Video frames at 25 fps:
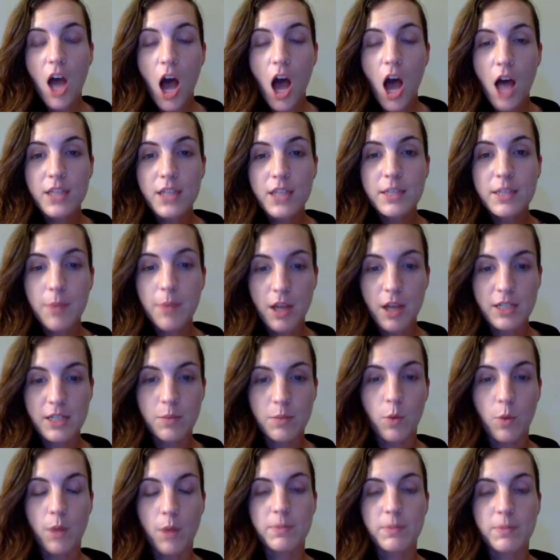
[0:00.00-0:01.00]
awesome
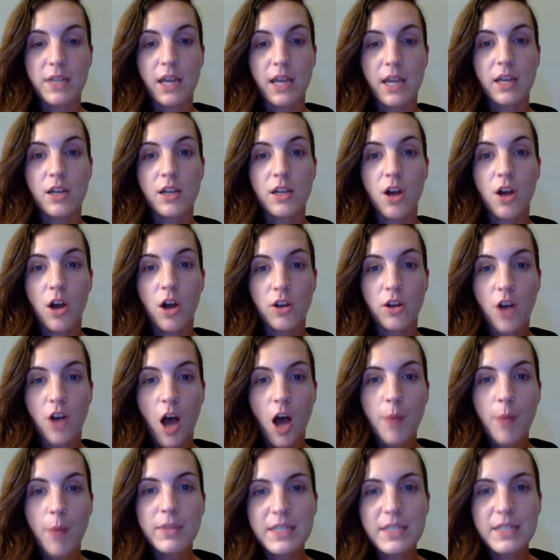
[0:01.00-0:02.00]
website called
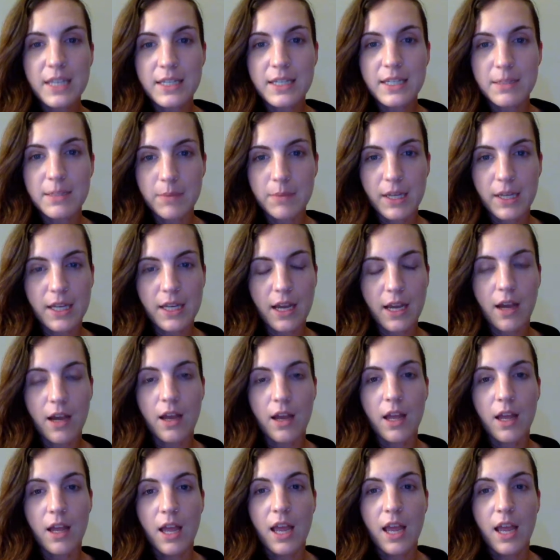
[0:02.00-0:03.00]
Common Sense Media
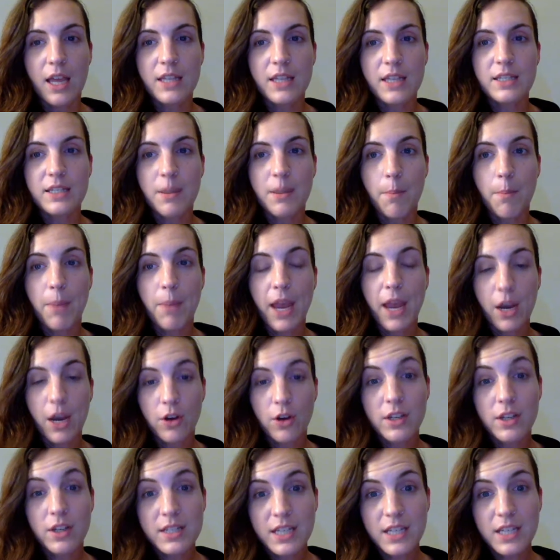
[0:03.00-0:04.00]
is
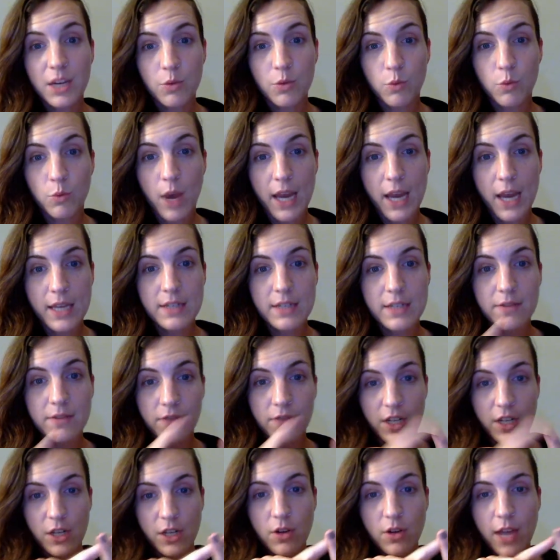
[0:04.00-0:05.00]
parents can rate
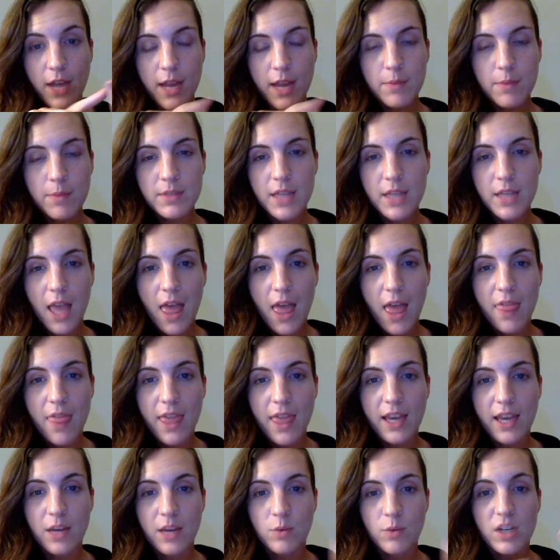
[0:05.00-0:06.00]
video games,
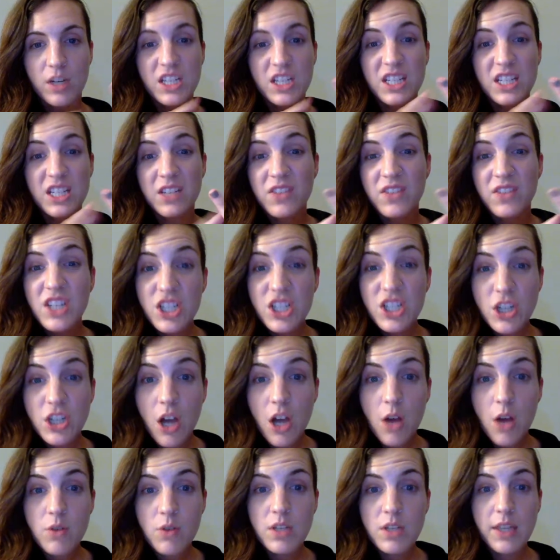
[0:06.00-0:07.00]
they can rate TV
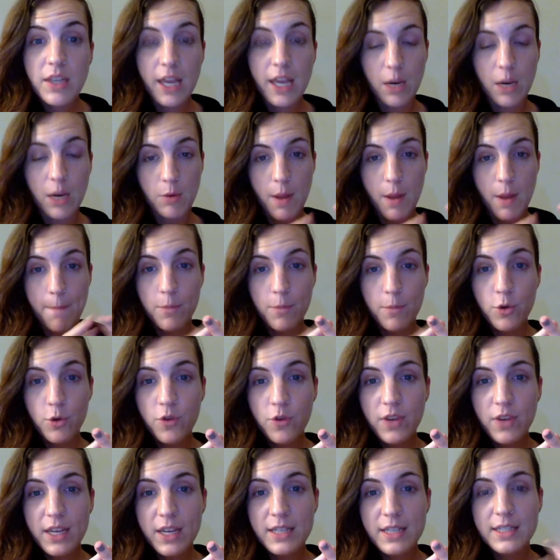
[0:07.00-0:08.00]
shows, they can rate
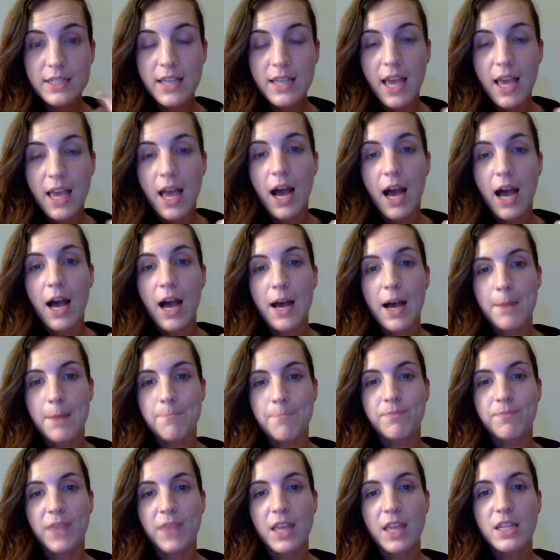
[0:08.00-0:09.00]
movies,
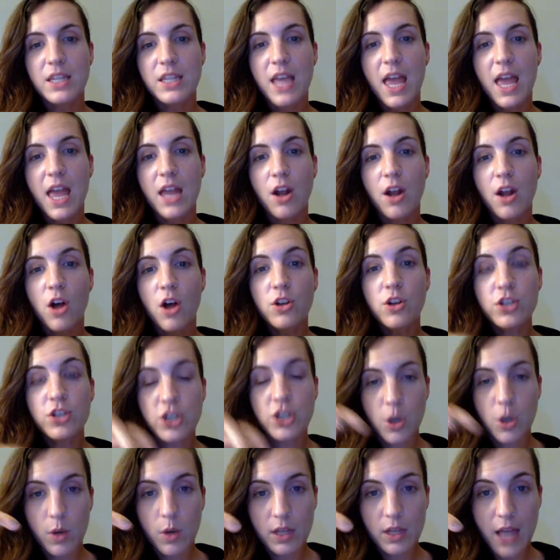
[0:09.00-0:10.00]
and then
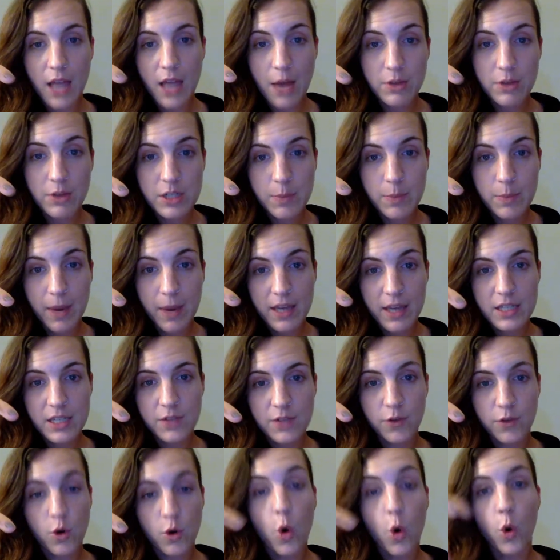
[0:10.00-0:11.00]
also it allows space
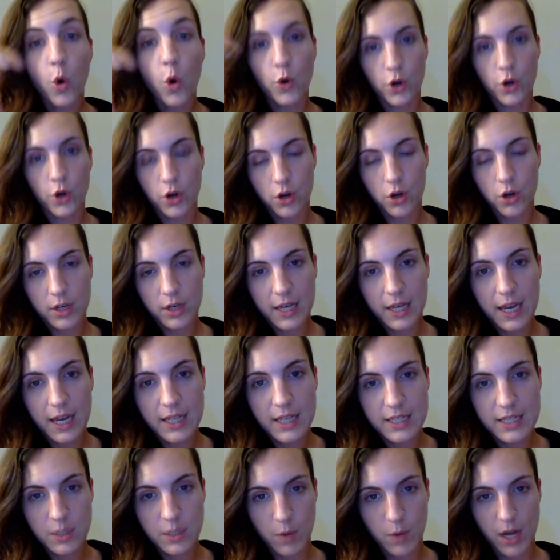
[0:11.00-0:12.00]
for older
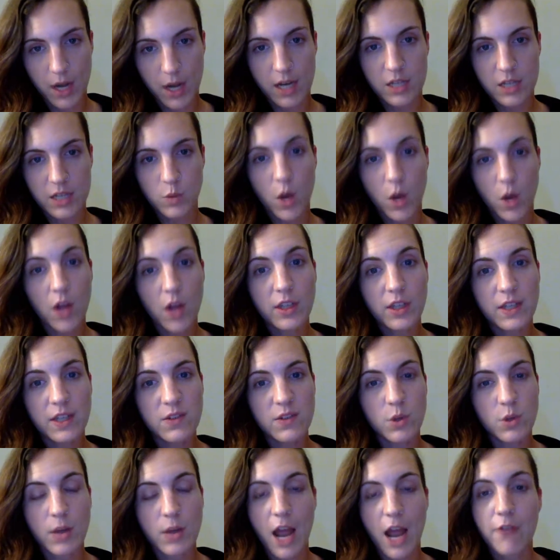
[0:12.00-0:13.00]
kids to rate it as well. It
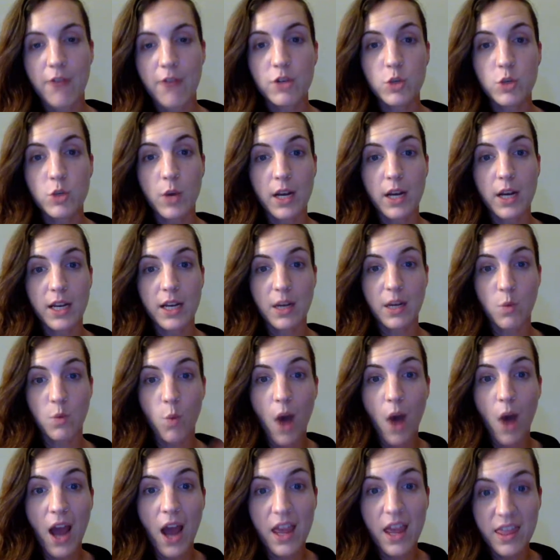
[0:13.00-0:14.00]
gives you an average rating and
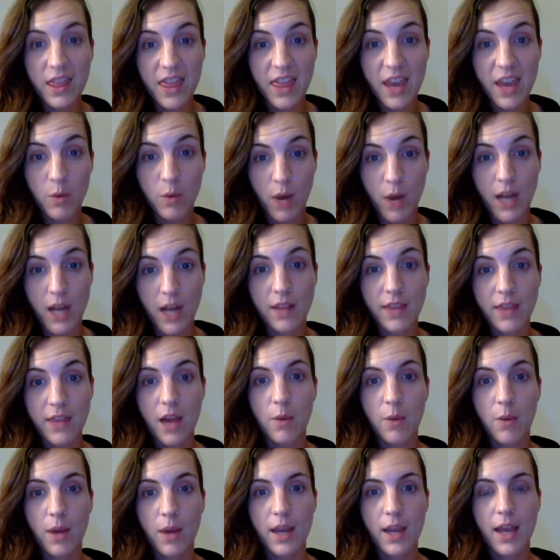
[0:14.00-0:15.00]
why they rate it
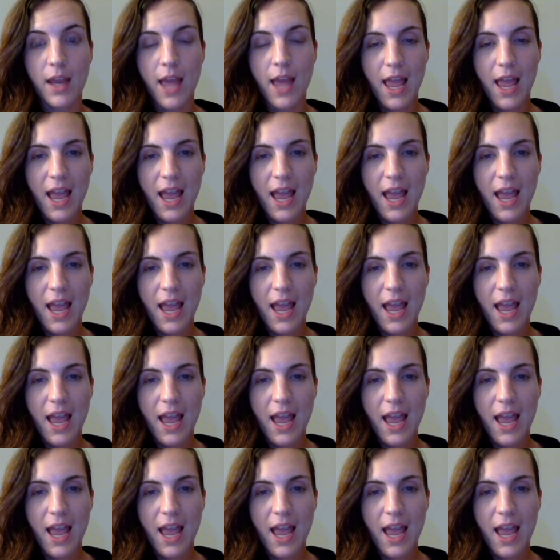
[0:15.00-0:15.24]
that way.